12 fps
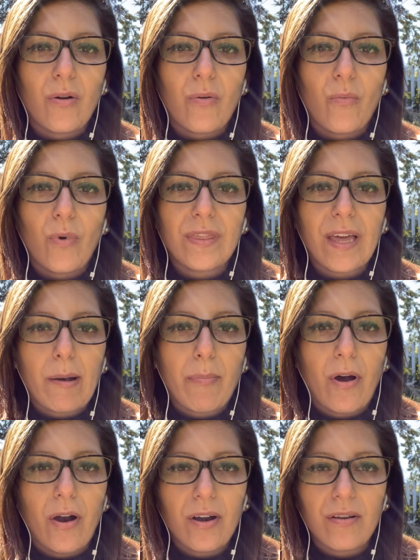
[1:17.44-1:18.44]
what that
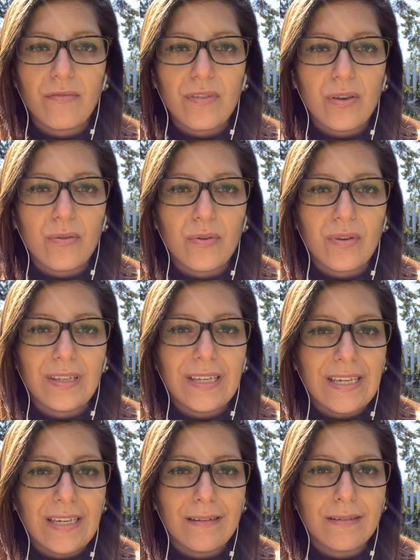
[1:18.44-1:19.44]
part of you
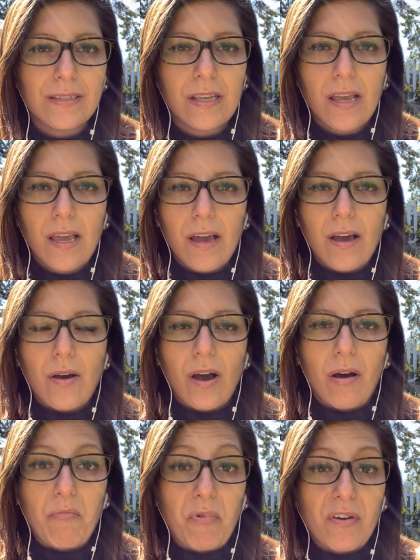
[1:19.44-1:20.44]
needs,
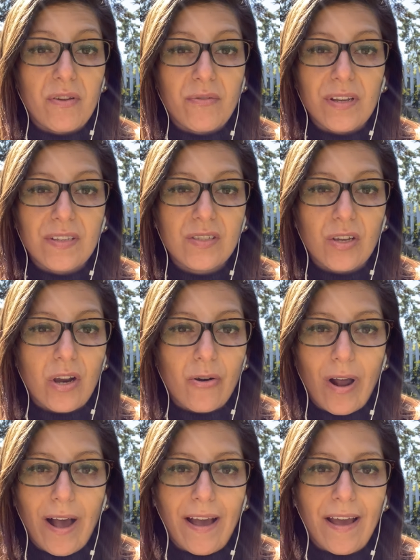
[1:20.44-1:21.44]
whether it's to
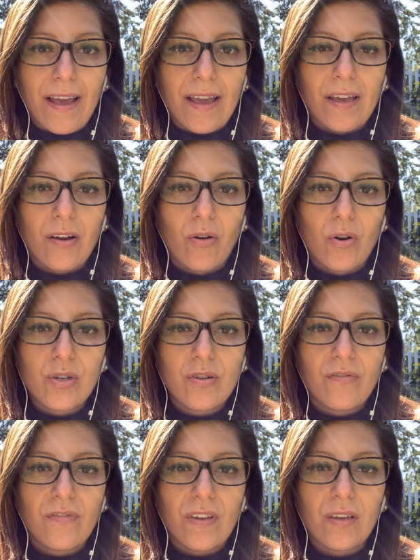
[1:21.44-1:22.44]
cry or to
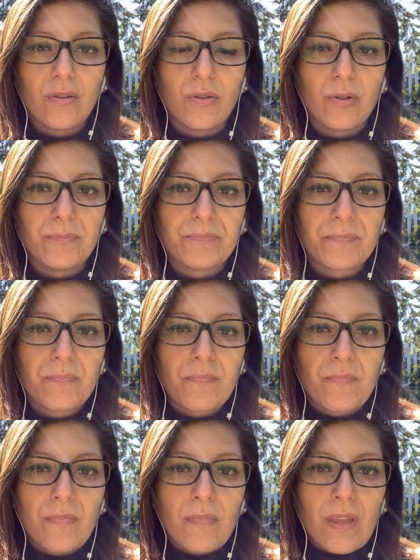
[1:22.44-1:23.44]
feel
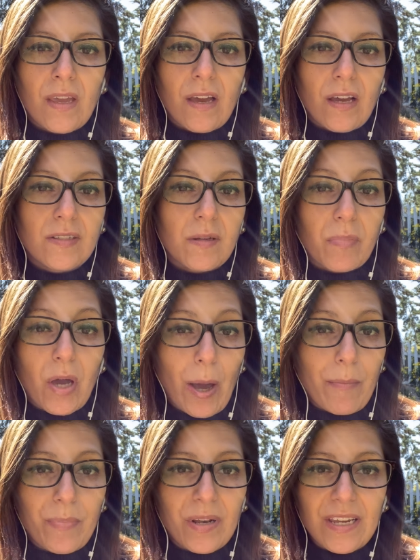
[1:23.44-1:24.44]
some
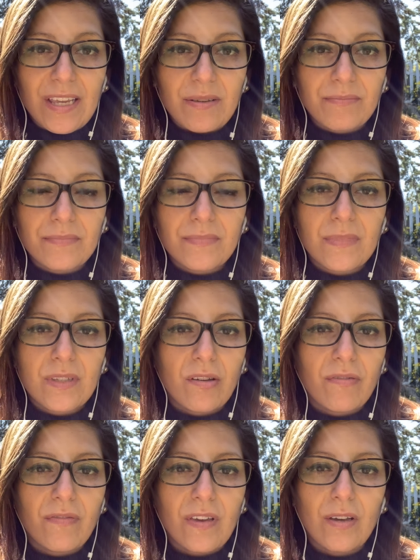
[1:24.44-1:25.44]
company, to
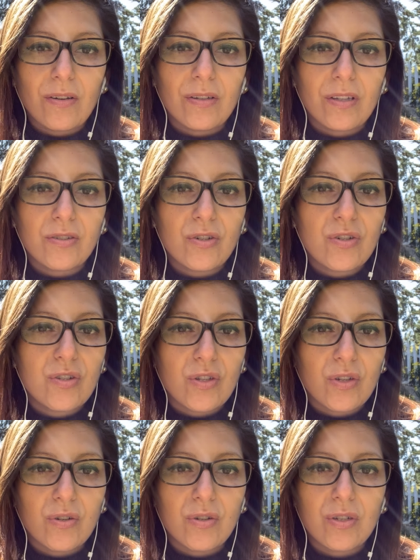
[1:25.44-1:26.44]
feel
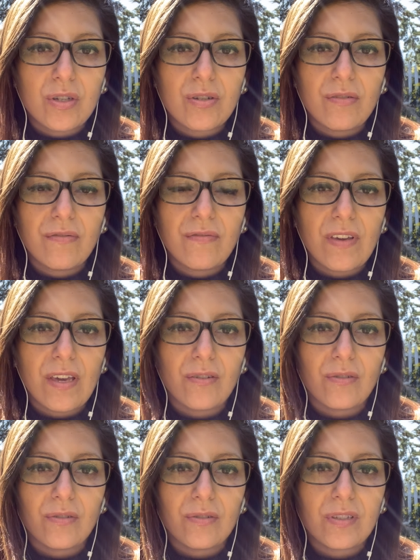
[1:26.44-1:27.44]
understood, to
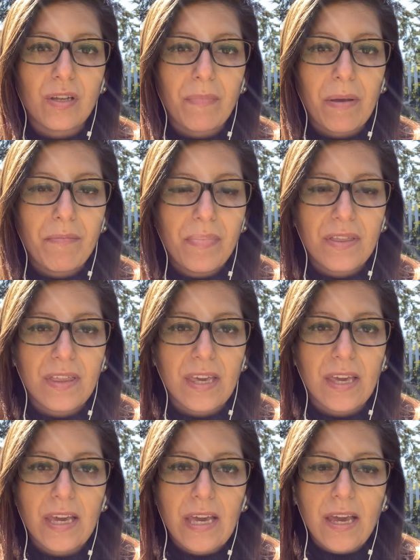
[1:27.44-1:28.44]
feel some empathy.